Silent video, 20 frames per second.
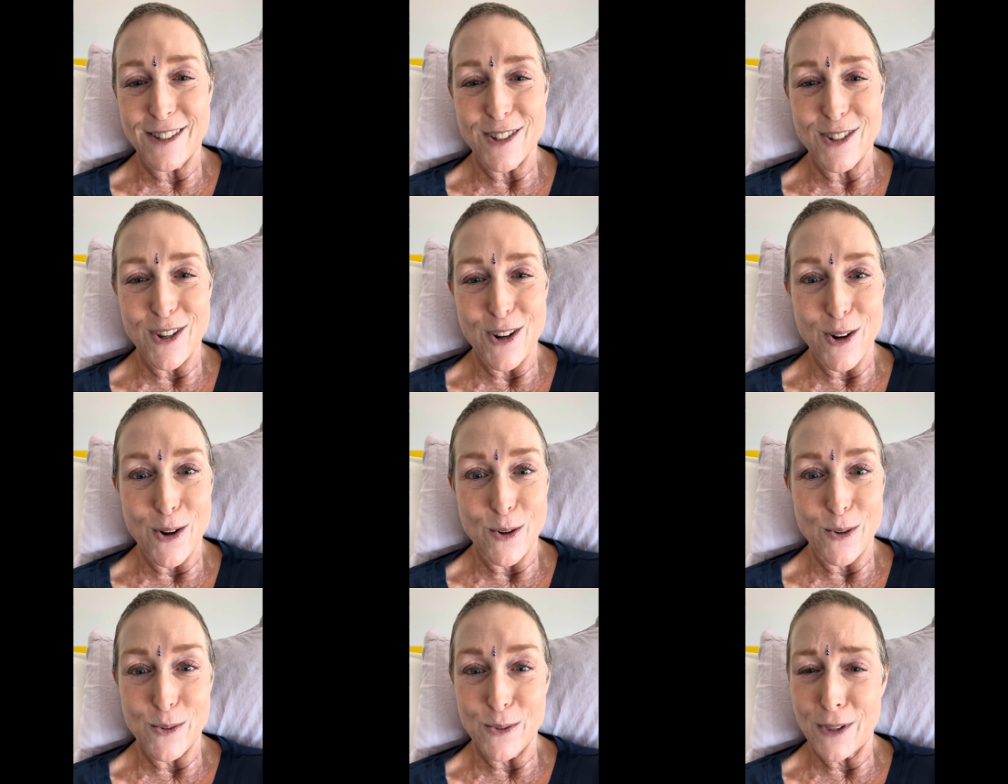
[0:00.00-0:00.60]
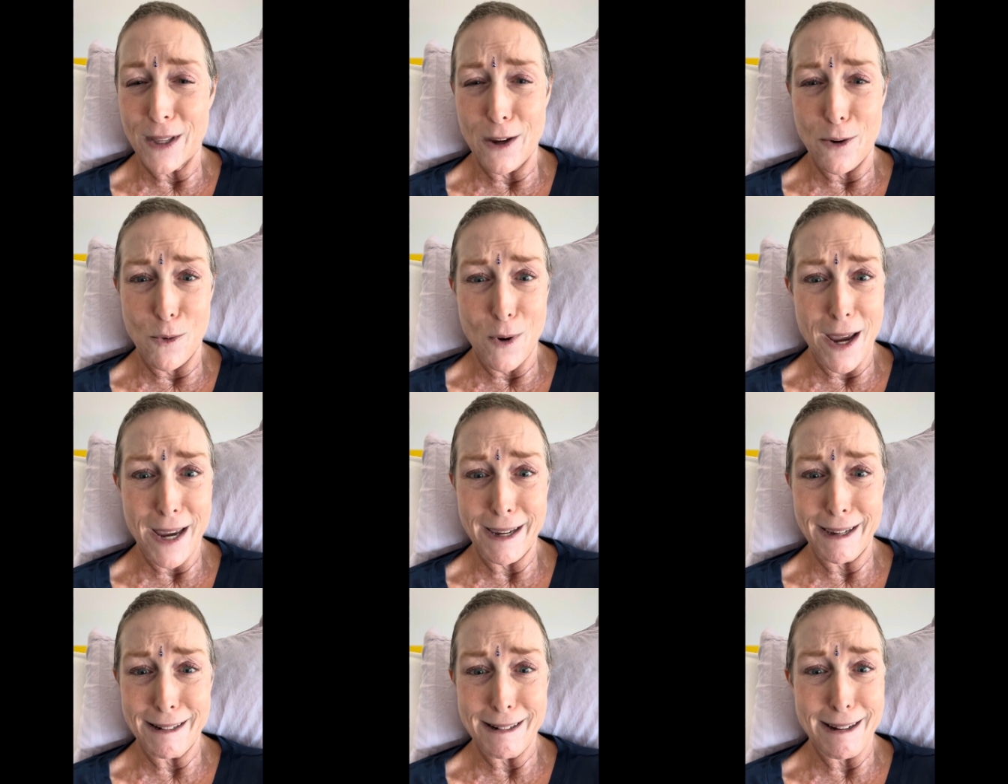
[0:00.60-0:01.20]
So the
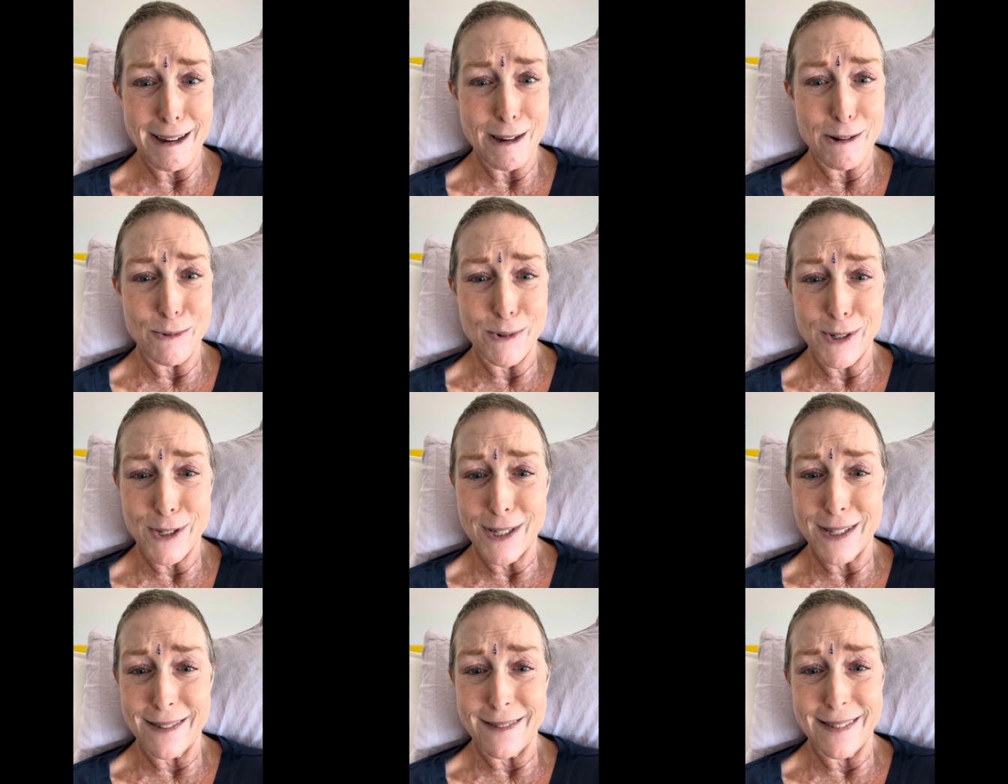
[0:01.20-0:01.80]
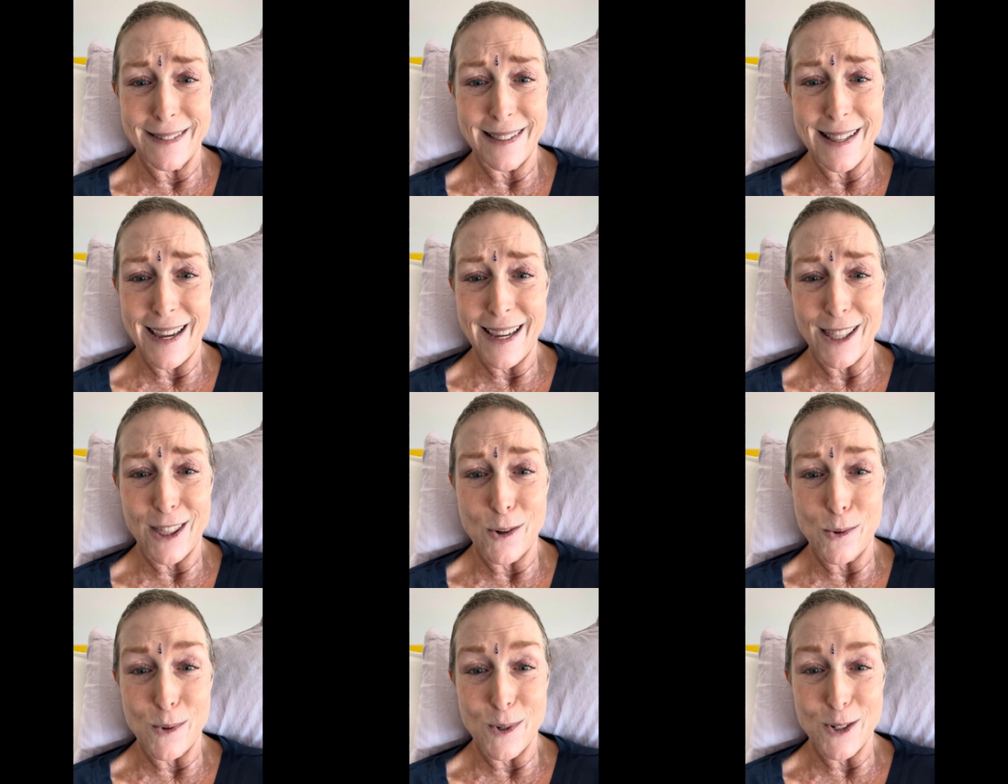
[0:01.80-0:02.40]
awake at night was
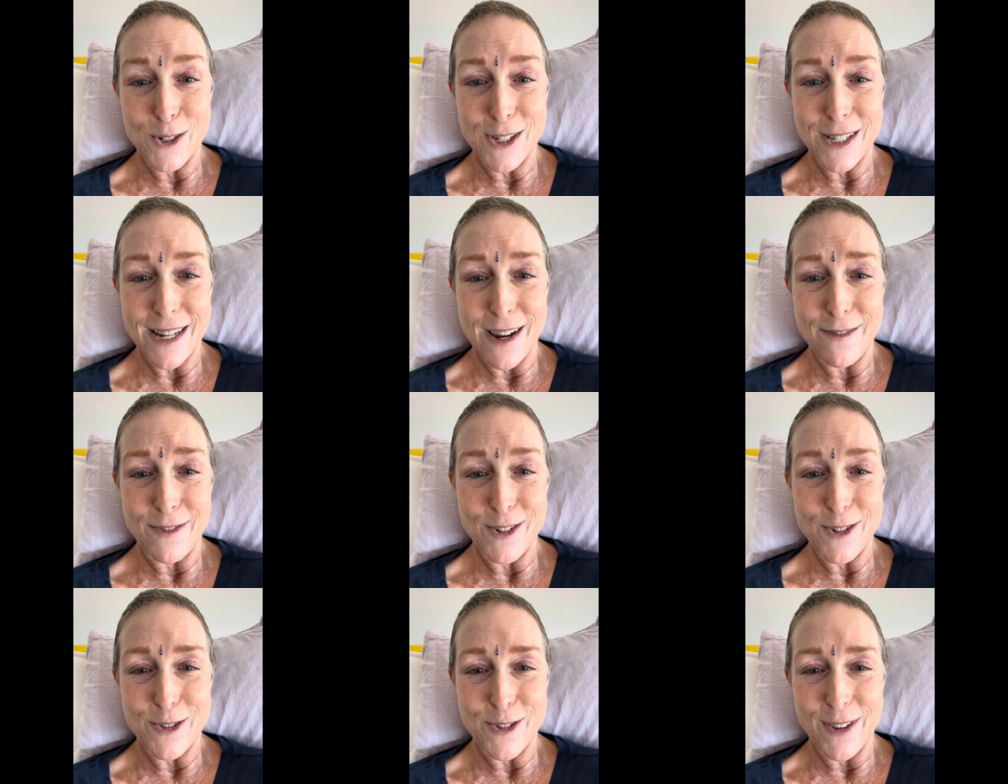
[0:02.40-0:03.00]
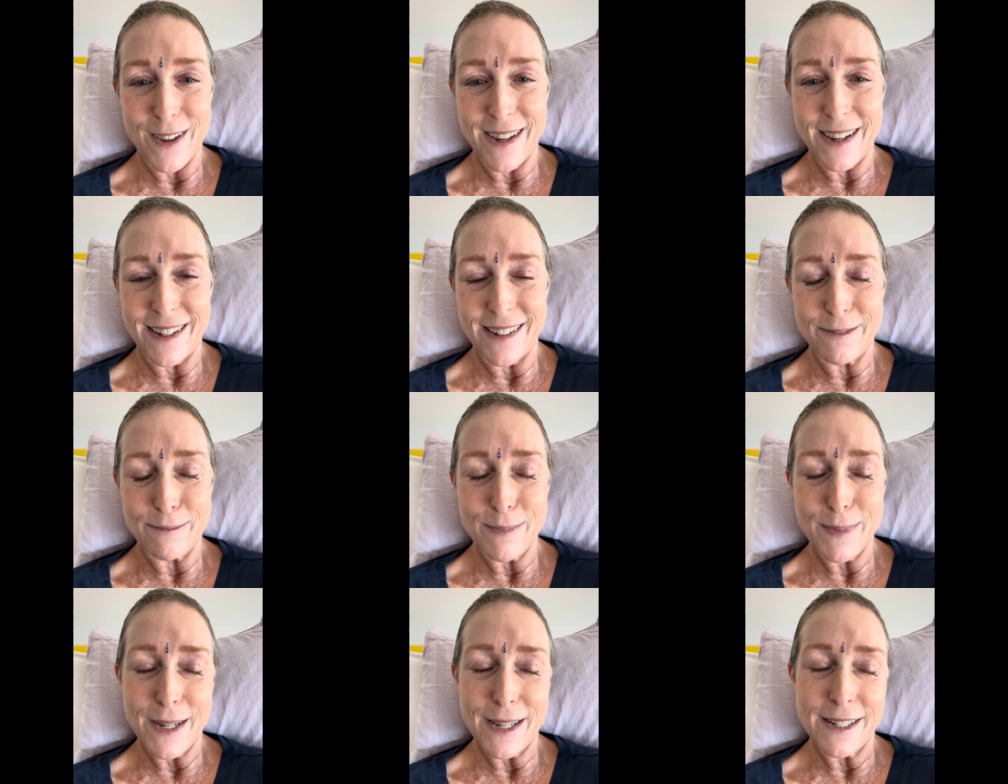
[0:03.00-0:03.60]
like the worst ever
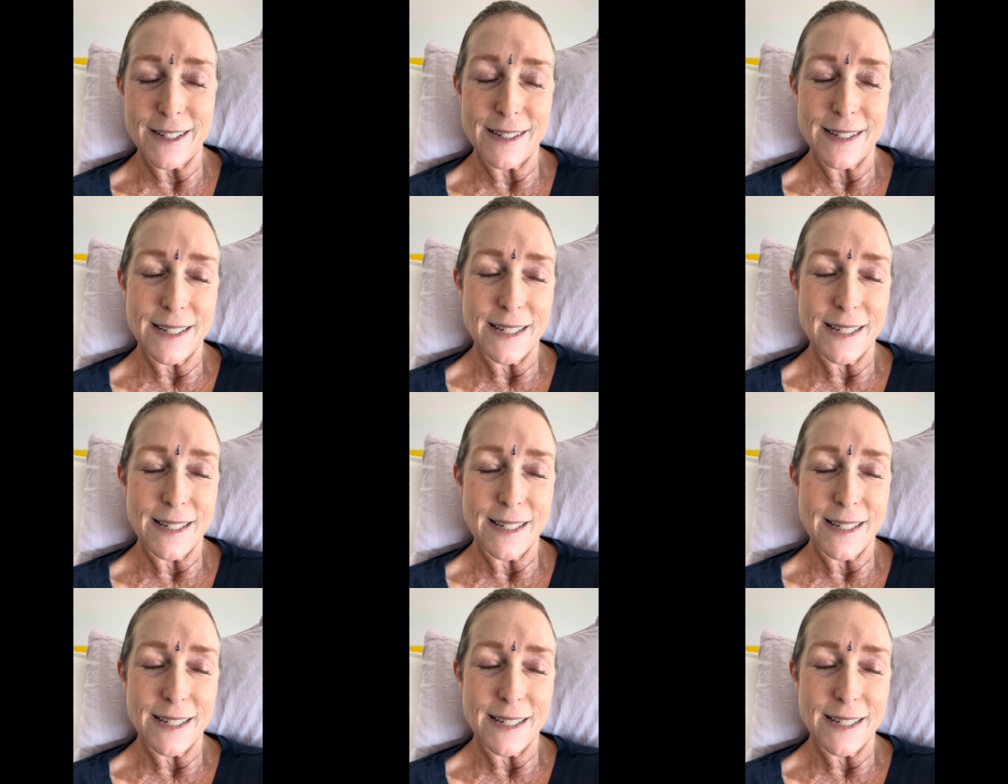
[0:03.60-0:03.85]
thing. But,